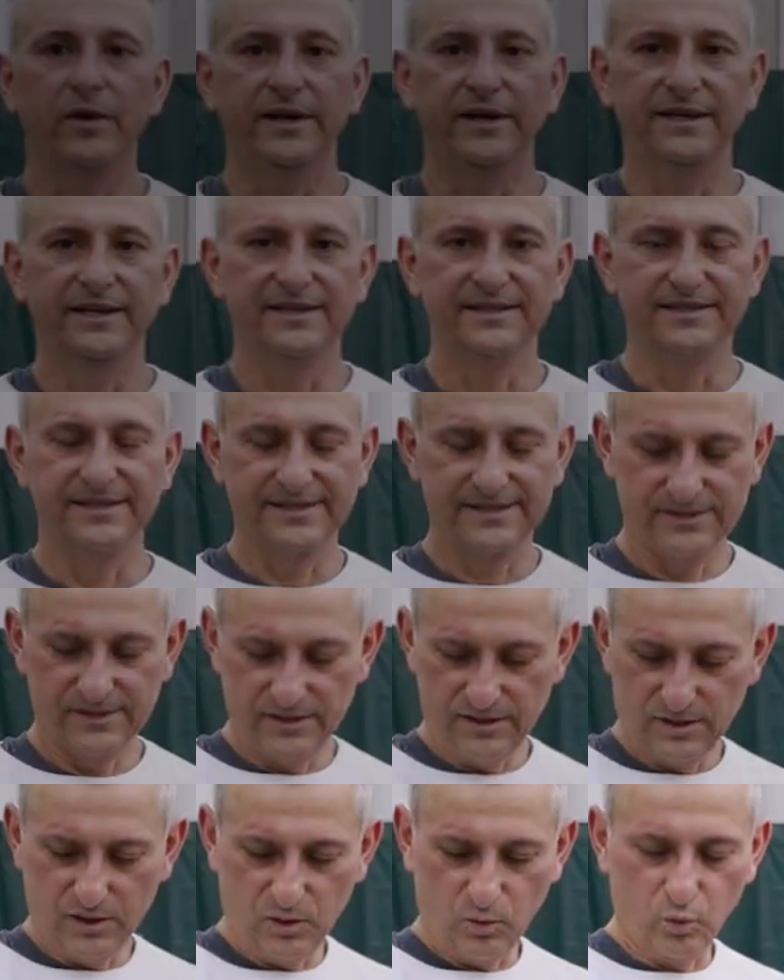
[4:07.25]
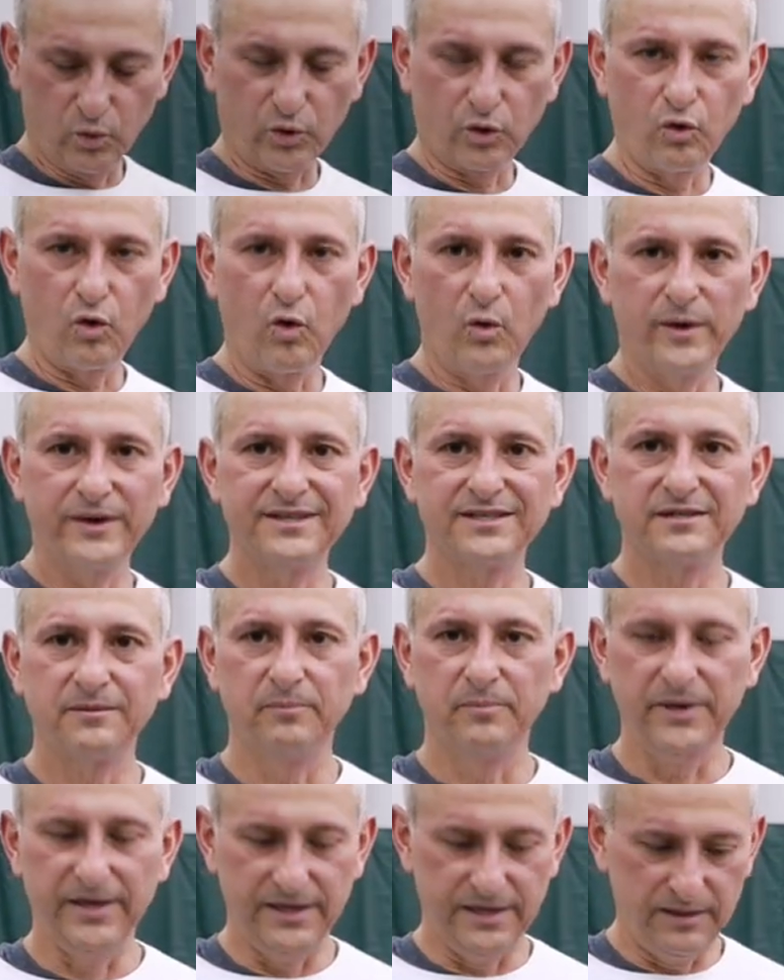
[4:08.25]
is we're going to
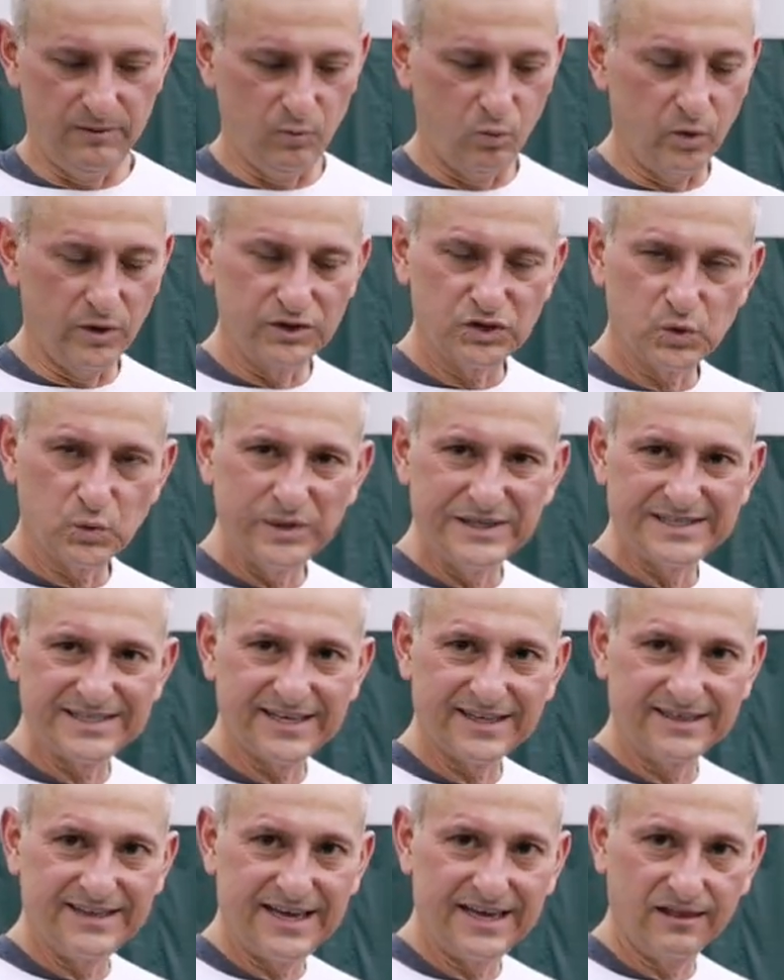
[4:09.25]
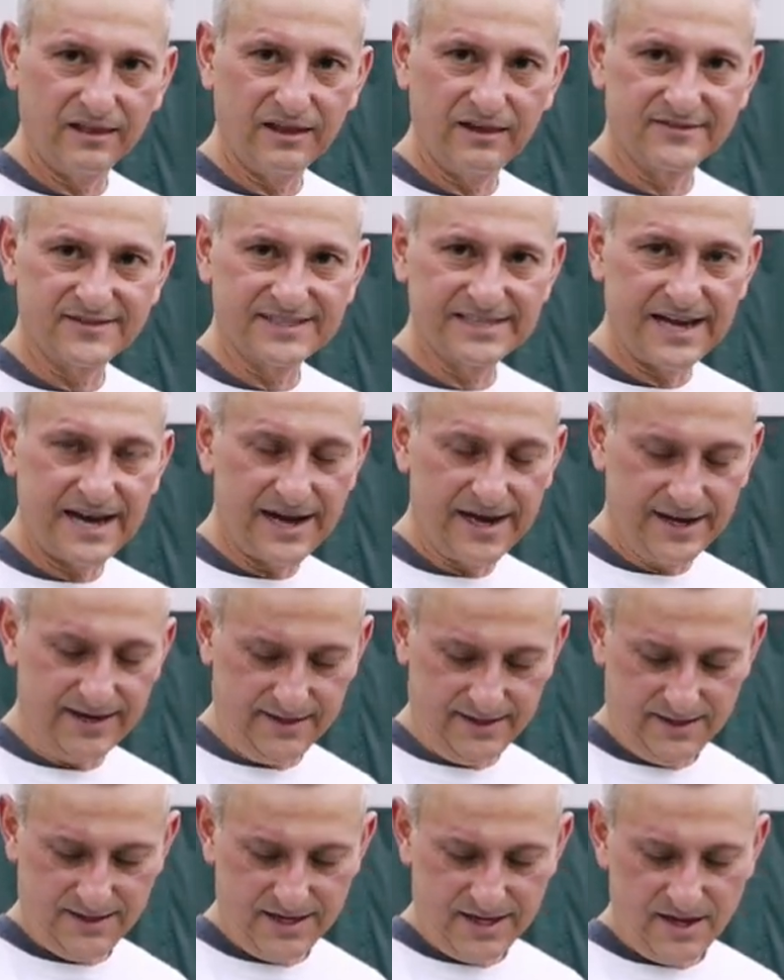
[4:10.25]
be, once we set that left
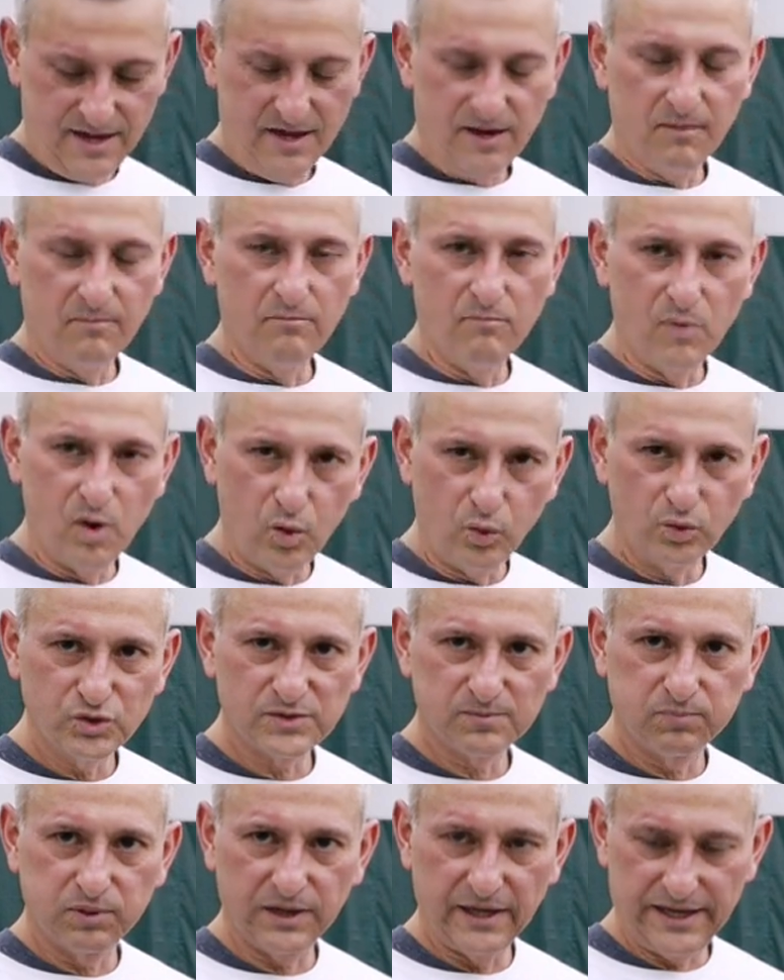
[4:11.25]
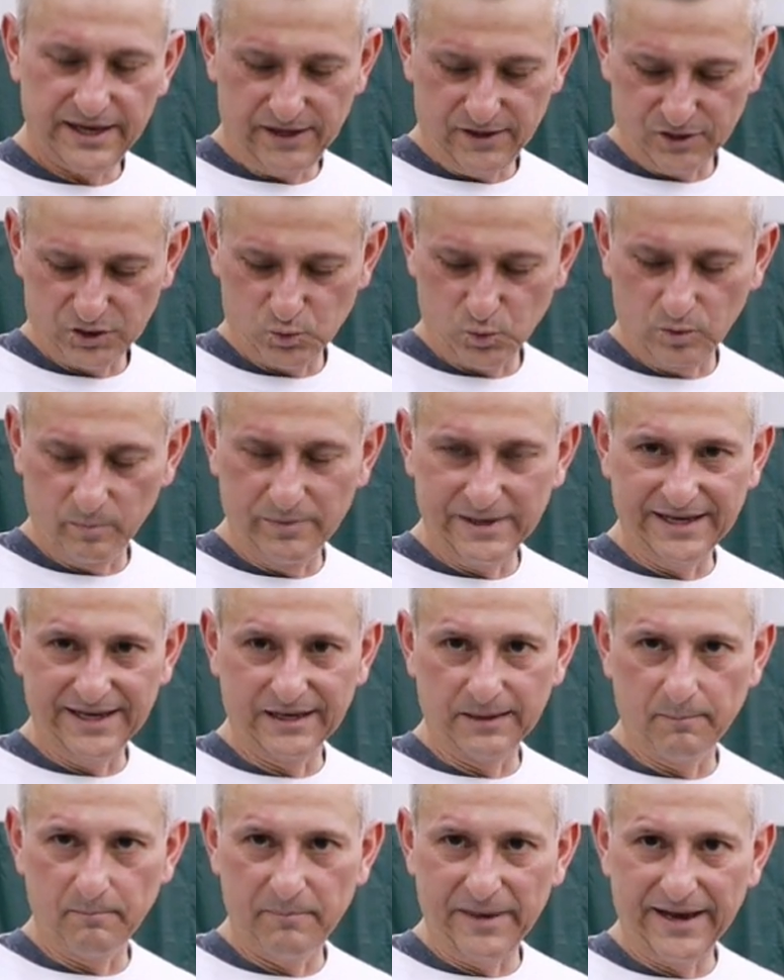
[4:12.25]
side, most players will be
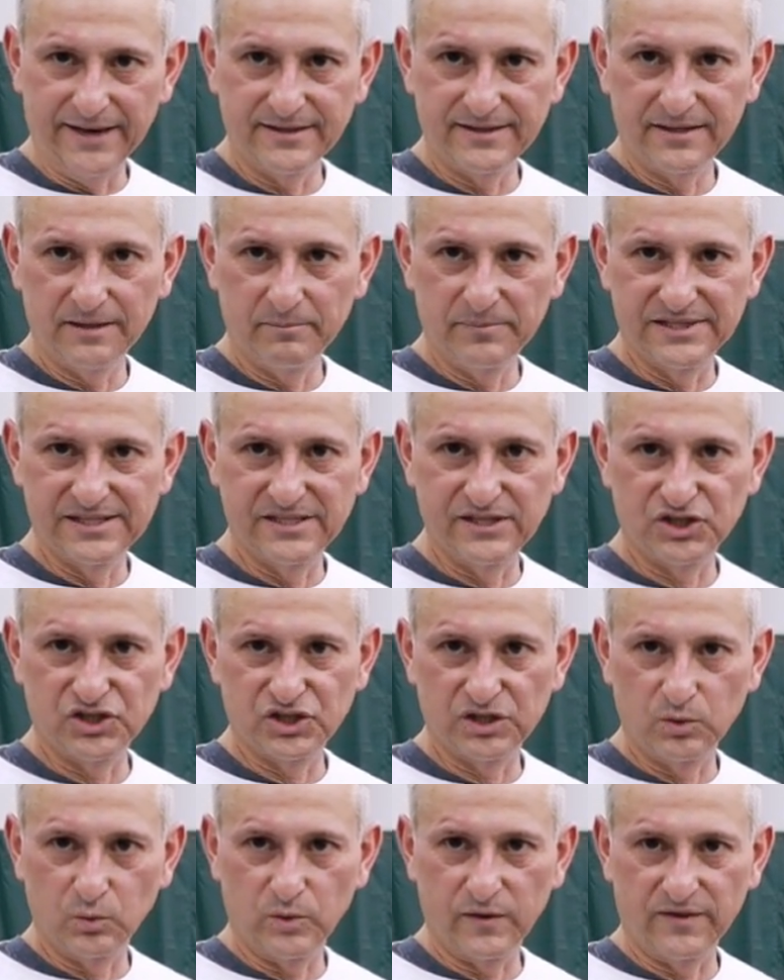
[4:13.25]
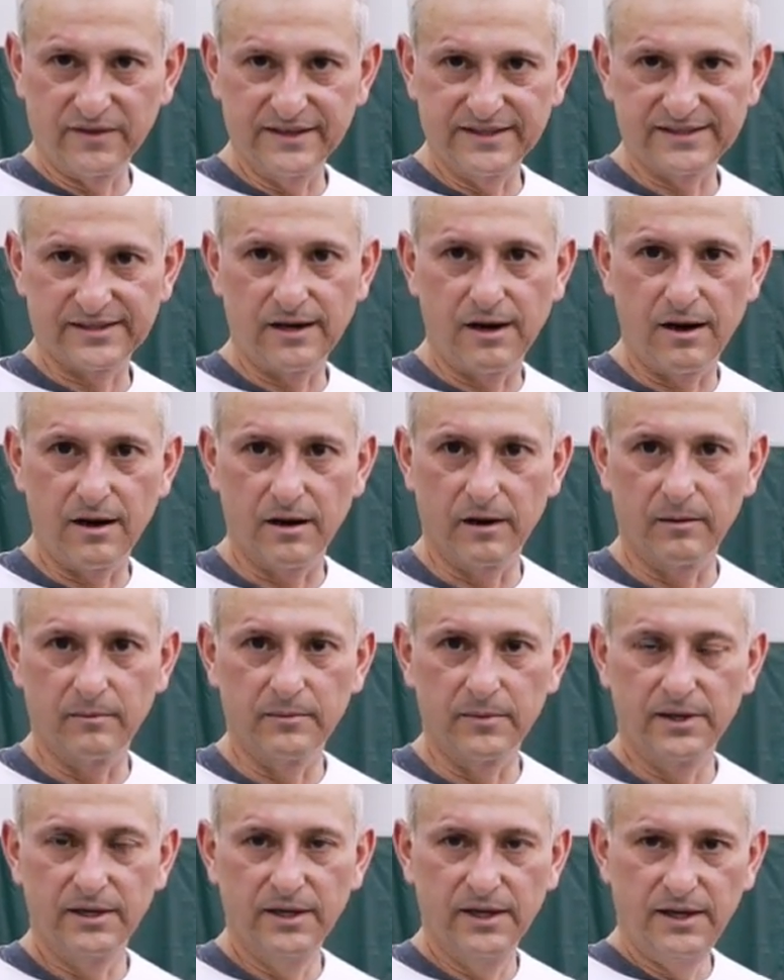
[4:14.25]
in a bent position with this
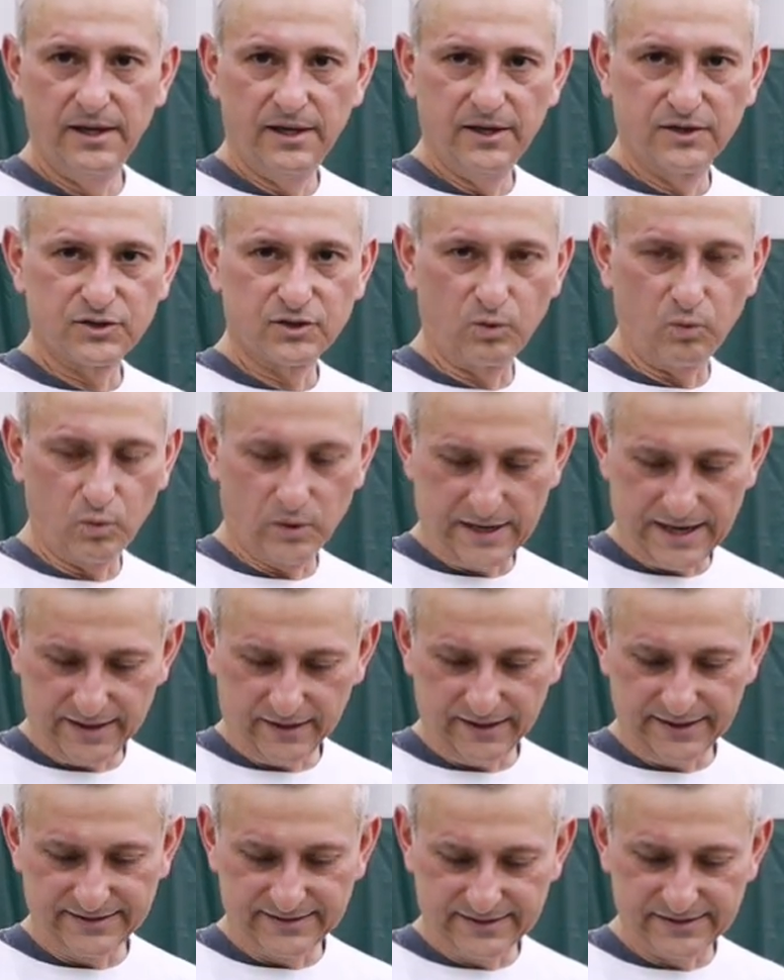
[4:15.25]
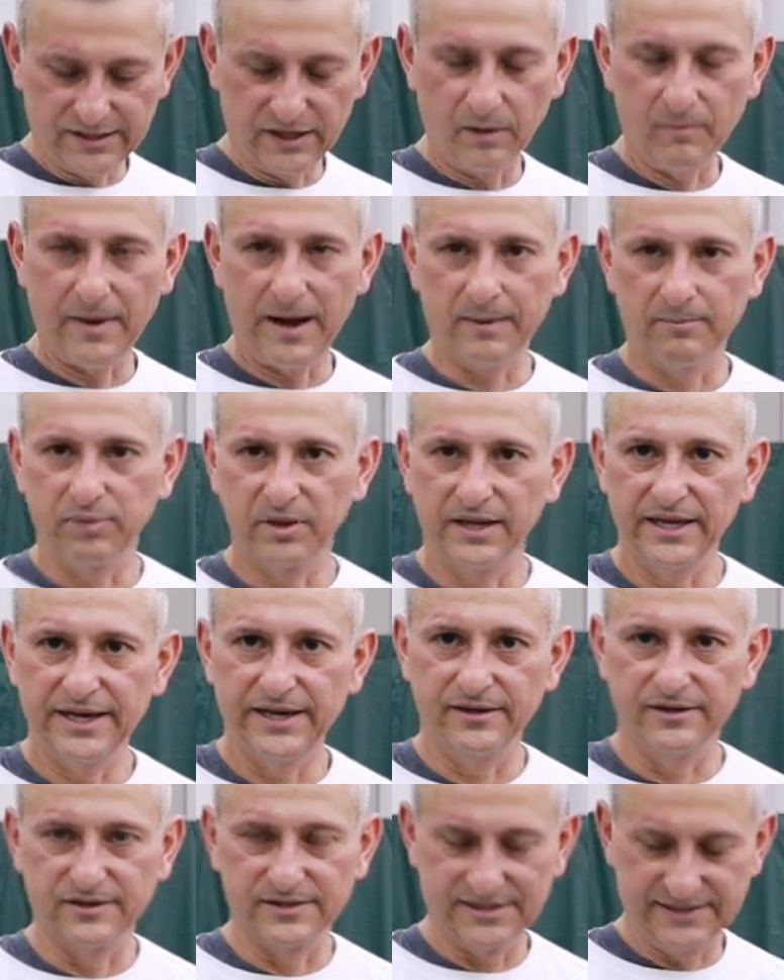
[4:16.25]
arm. So what I like to tell my
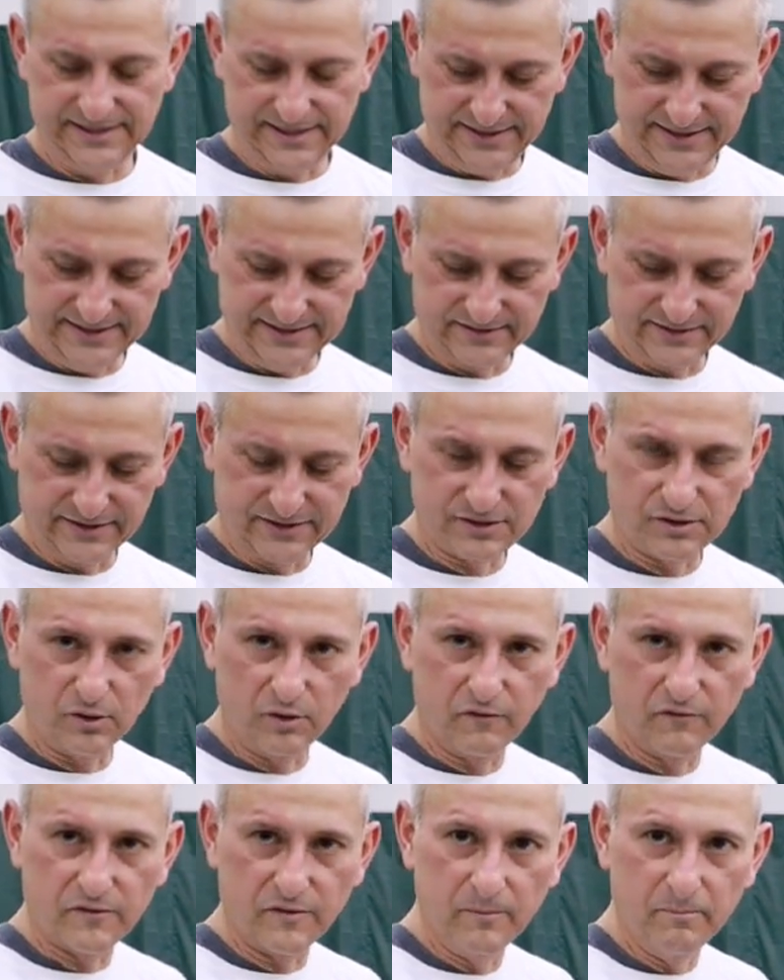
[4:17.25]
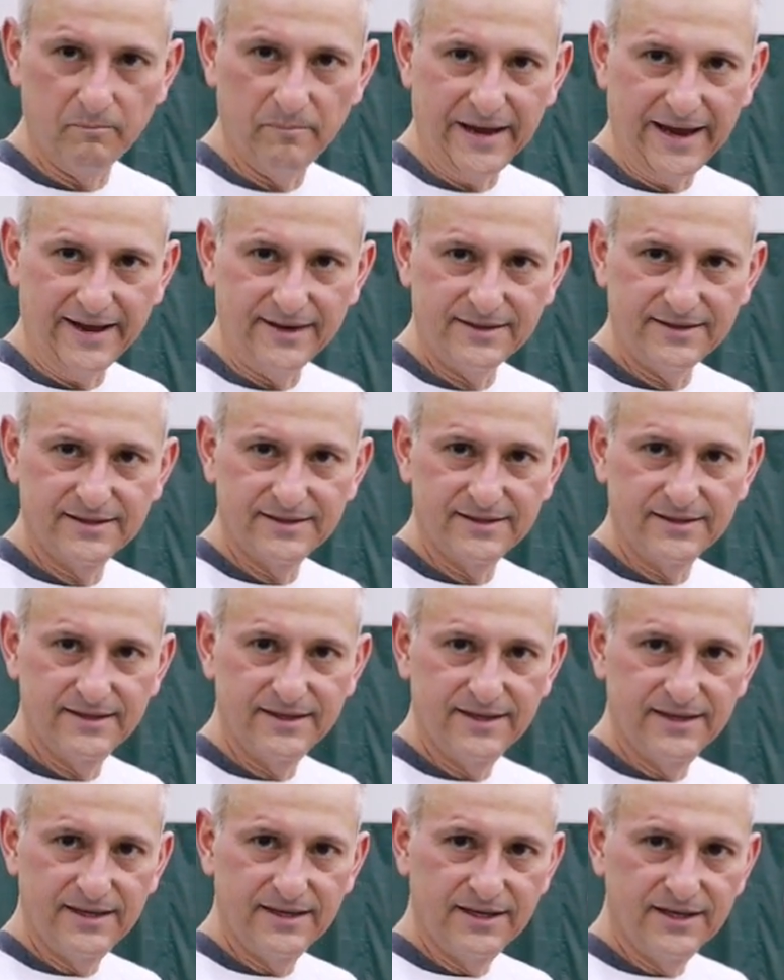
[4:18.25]
players is let's go from bent
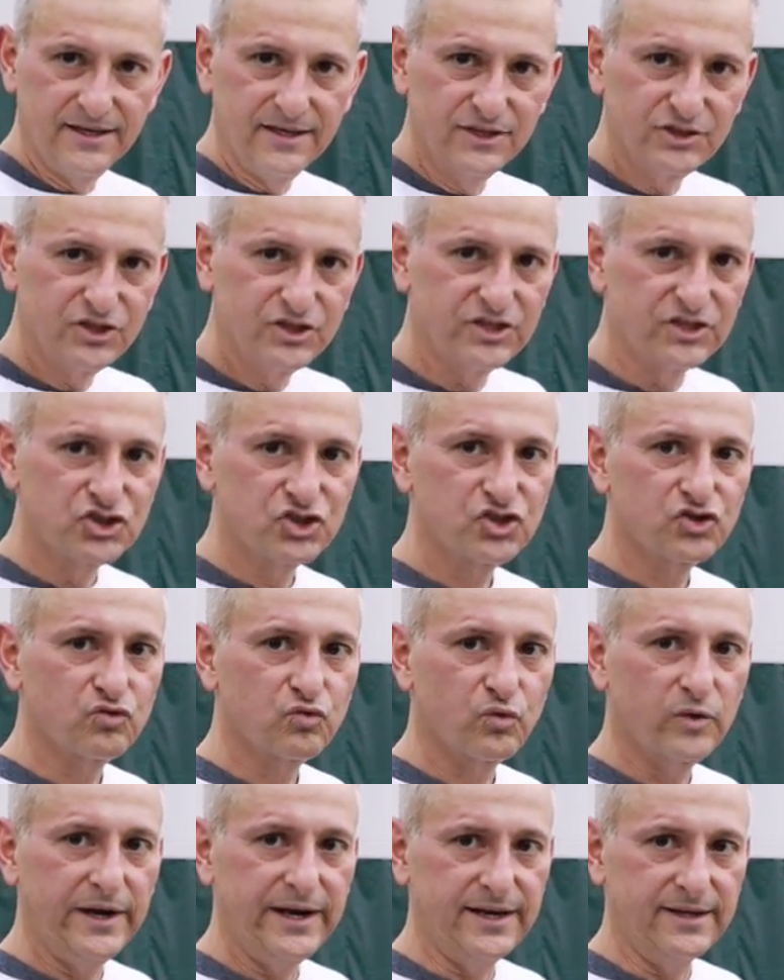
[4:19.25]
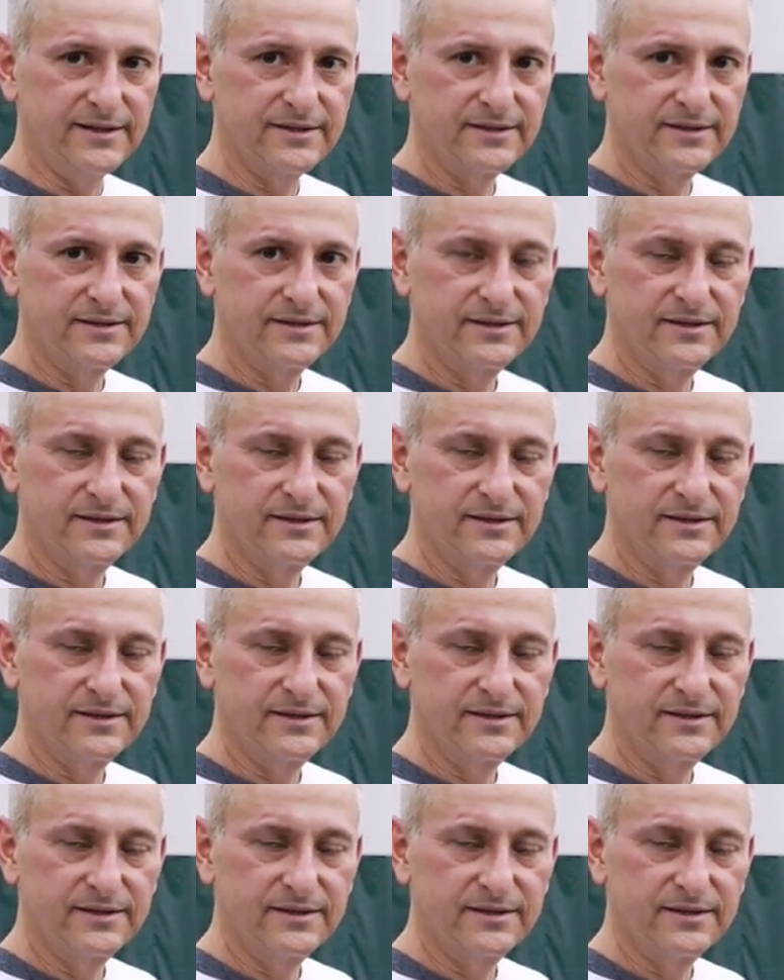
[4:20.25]
to straight.